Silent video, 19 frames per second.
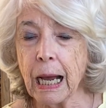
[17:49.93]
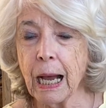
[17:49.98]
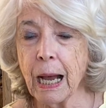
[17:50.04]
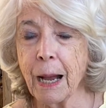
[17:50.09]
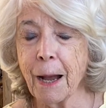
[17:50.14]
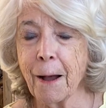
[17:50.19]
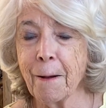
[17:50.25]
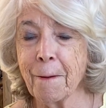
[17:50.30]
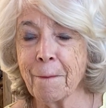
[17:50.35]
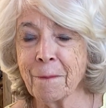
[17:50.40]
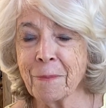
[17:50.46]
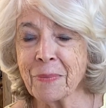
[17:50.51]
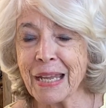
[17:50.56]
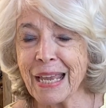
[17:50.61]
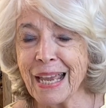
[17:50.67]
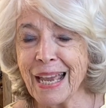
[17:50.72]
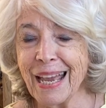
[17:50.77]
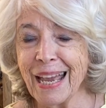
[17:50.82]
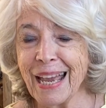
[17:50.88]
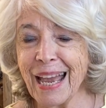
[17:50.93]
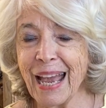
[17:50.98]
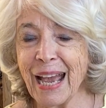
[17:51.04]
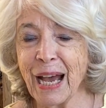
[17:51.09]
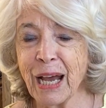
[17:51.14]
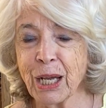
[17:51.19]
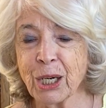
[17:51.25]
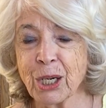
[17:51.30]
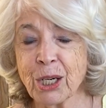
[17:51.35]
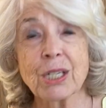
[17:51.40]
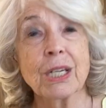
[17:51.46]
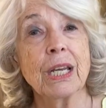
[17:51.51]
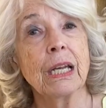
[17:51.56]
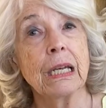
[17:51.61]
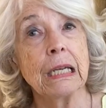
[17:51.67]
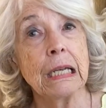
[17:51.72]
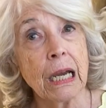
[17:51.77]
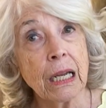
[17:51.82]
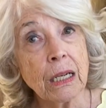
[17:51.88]
And
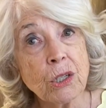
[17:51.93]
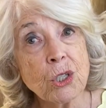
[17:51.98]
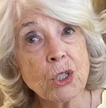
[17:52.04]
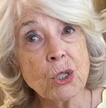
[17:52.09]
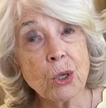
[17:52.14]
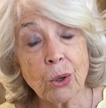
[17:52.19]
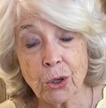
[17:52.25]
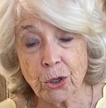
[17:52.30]
nuts